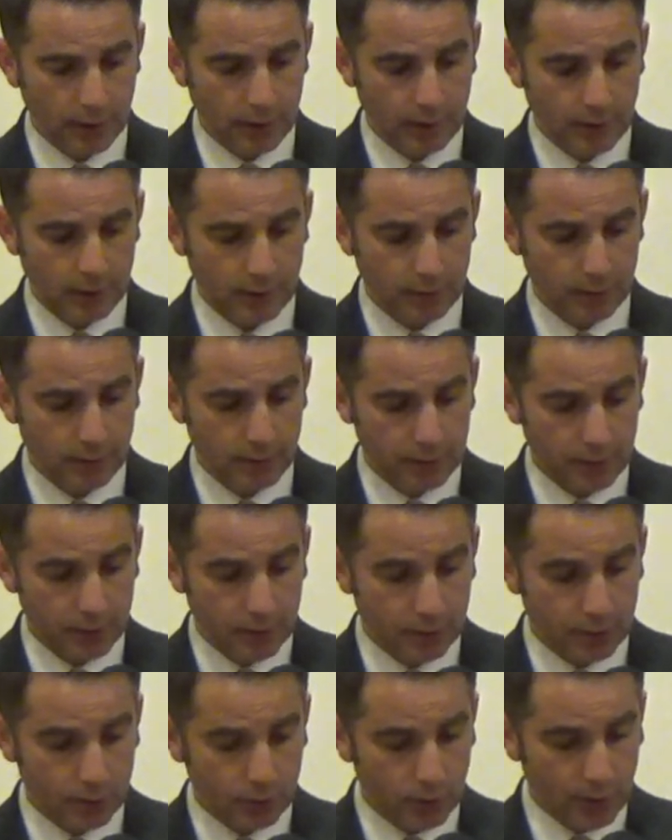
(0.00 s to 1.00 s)
and this
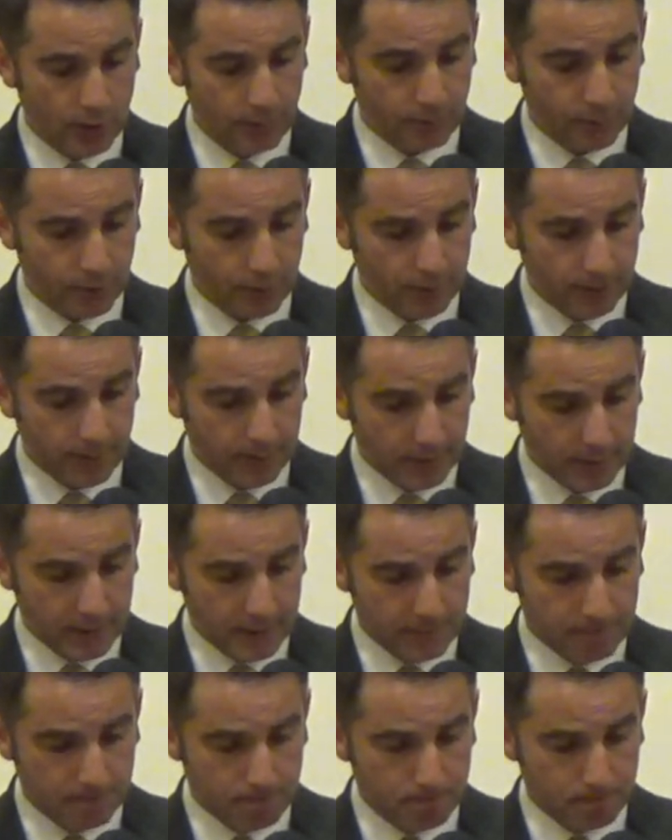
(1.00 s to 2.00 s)
is chapter
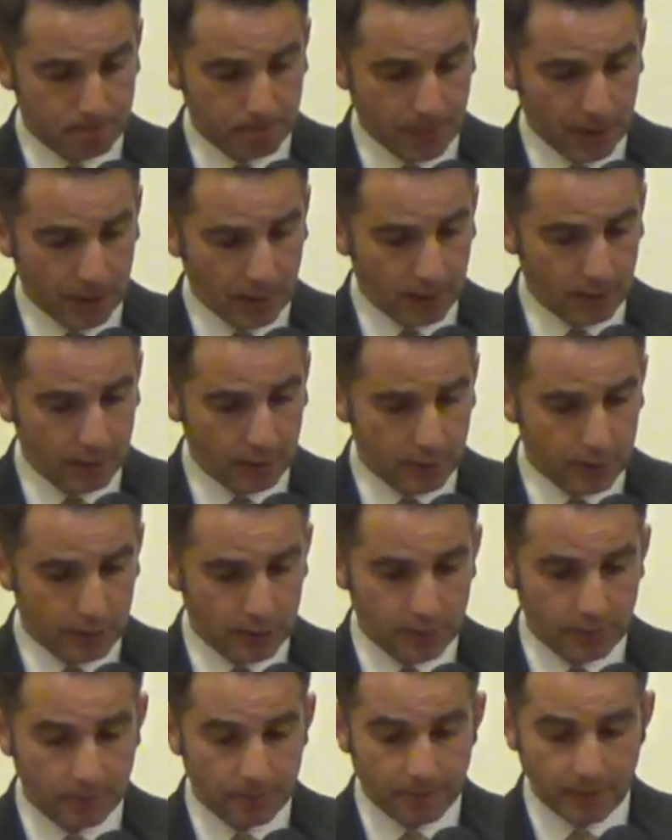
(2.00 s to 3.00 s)
3. This
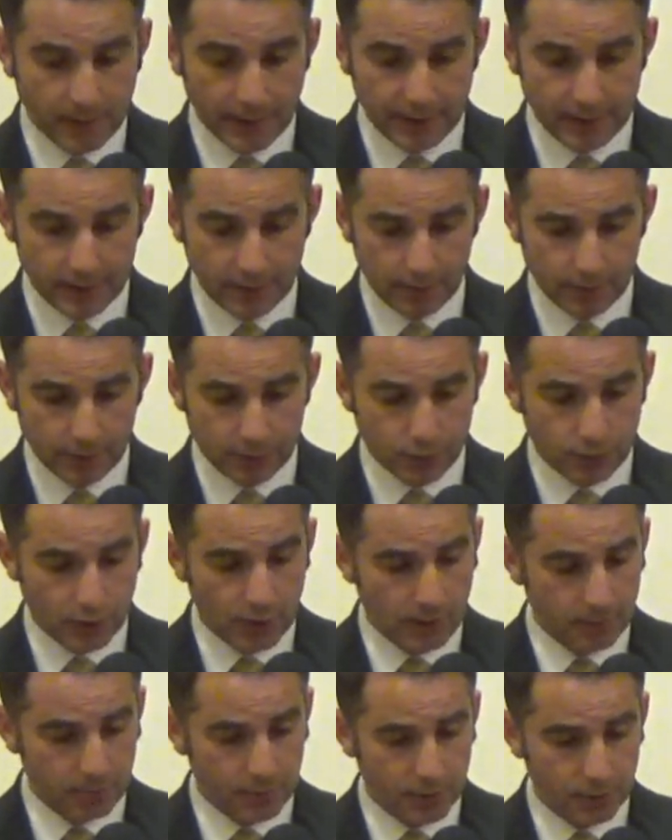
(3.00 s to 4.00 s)
is the final
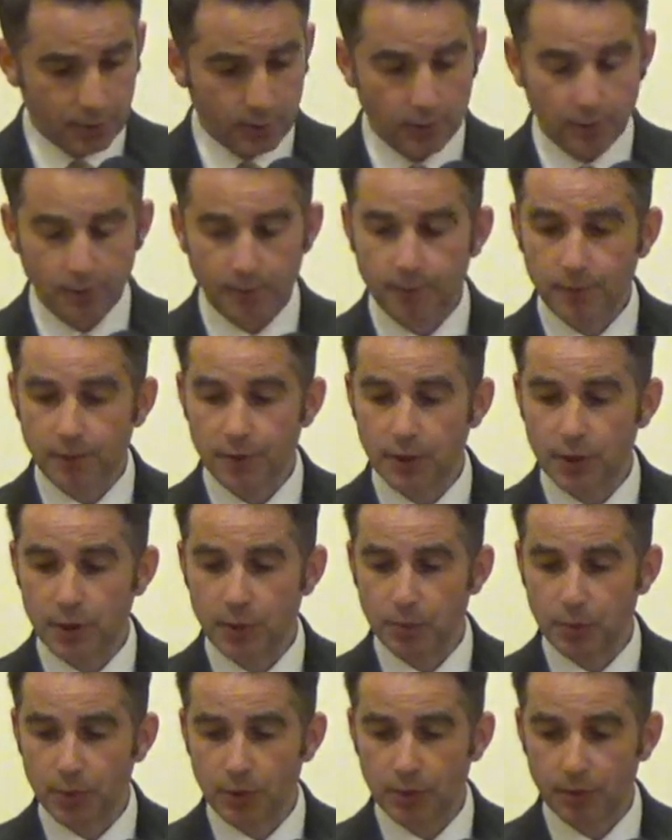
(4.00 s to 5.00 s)
chapter of this
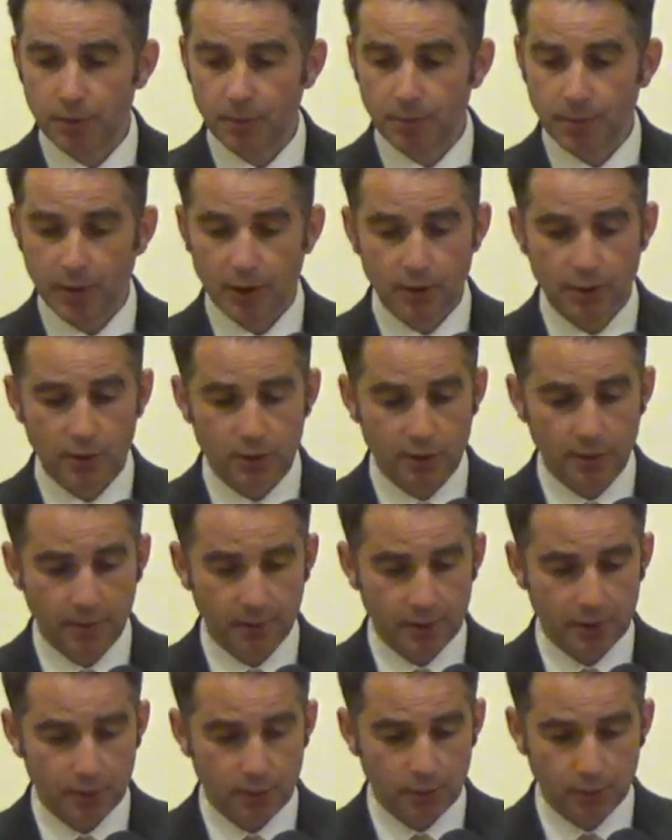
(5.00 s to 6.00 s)
book in pages
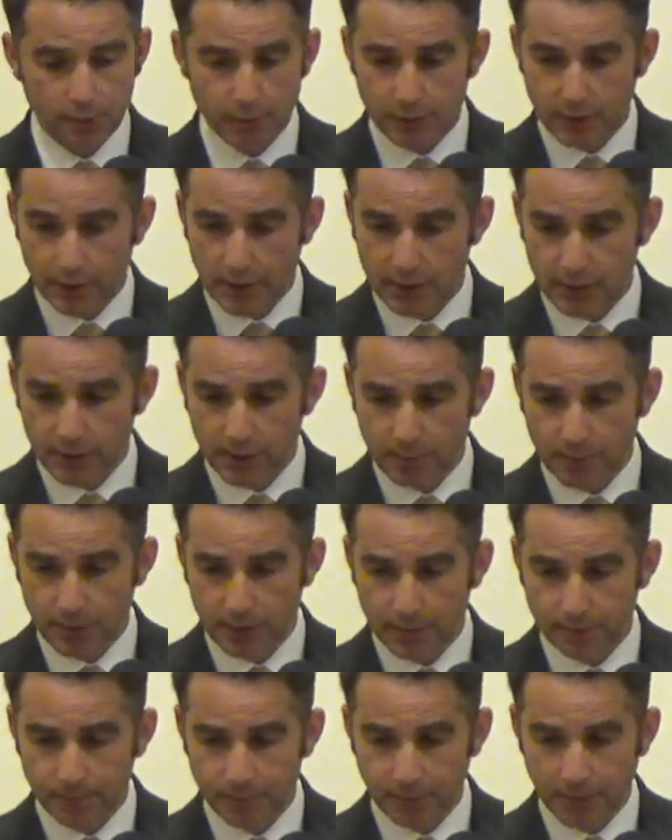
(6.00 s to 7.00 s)
of the Old
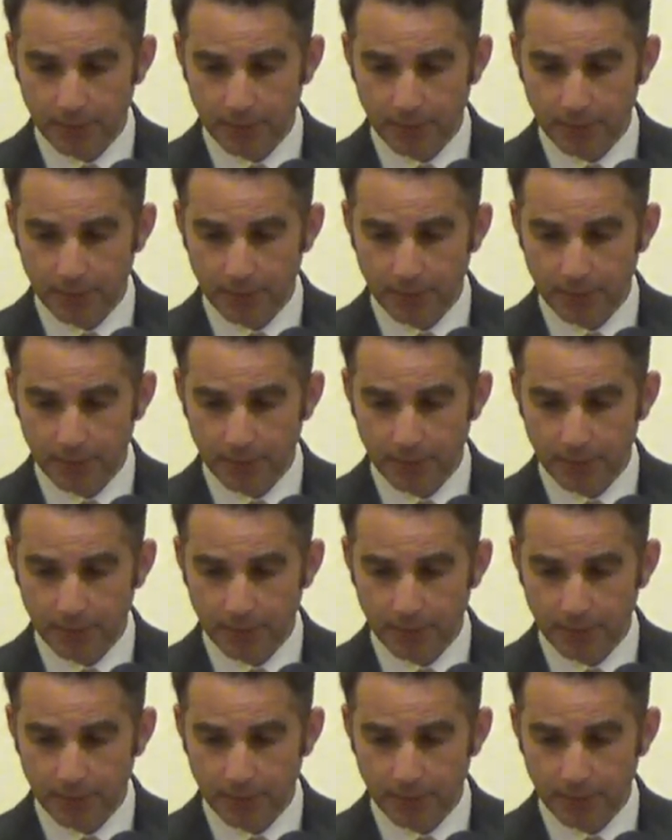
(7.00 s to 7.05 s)
Testament.